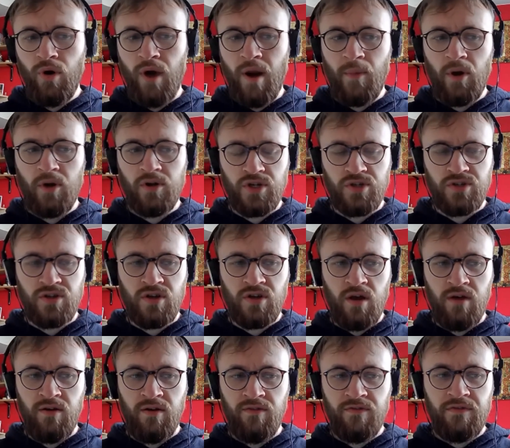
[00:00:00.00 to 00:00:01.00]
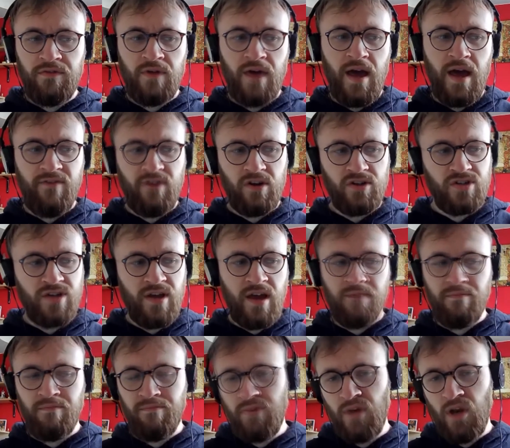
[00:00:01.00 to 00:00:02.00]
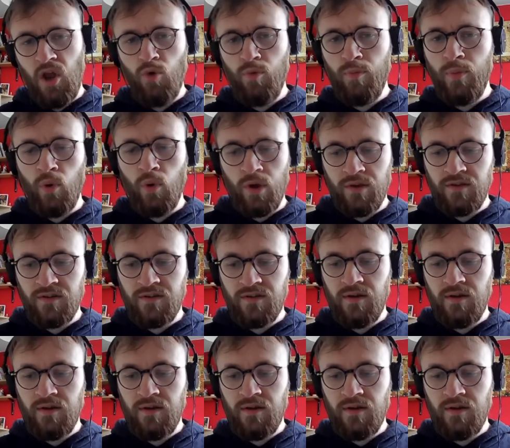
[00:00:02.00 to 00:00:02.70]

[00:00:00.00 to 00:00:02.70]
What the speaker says: am I just kind of, have I just had low points?